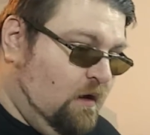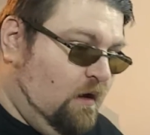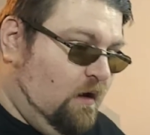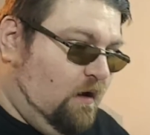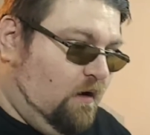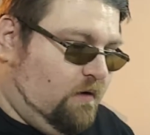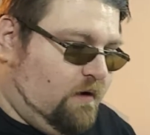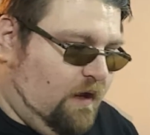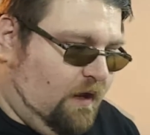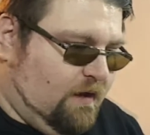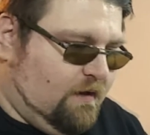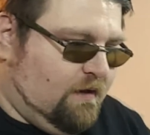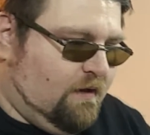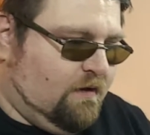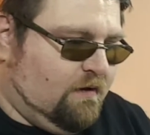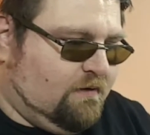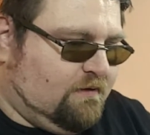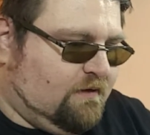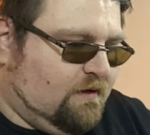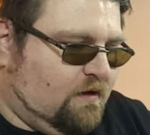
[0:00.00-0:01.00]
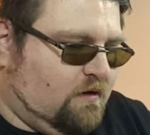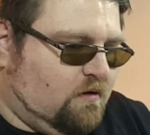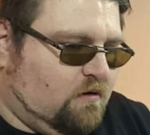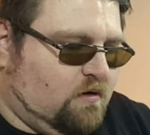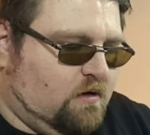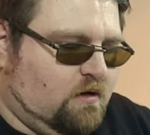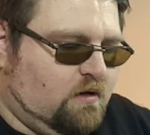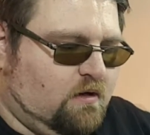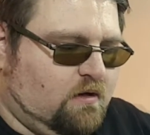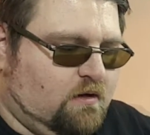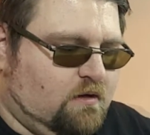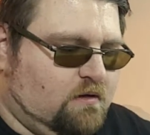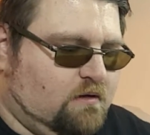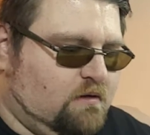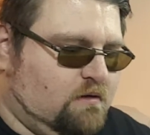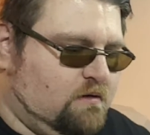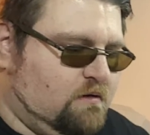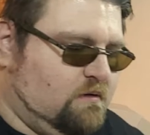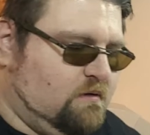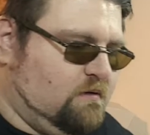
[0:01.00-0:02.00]
Okay, so
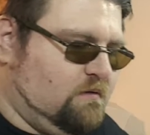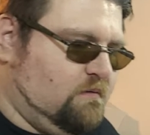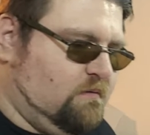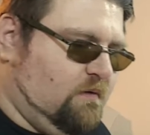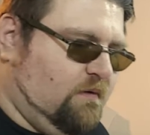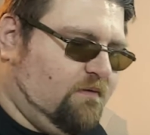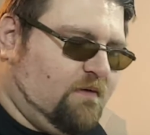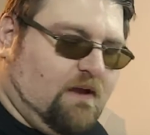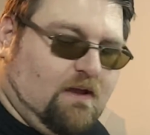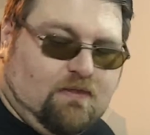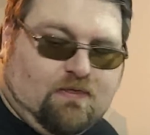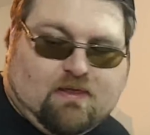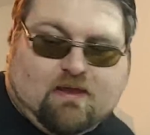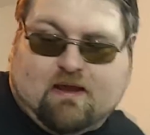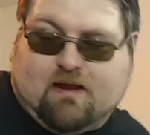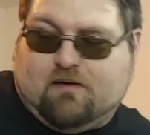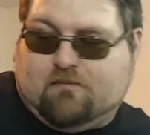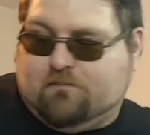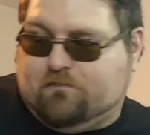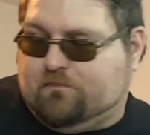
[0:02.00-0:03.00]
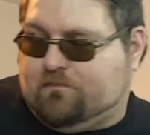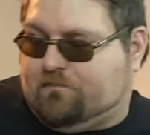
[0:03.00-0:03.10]
we've got that.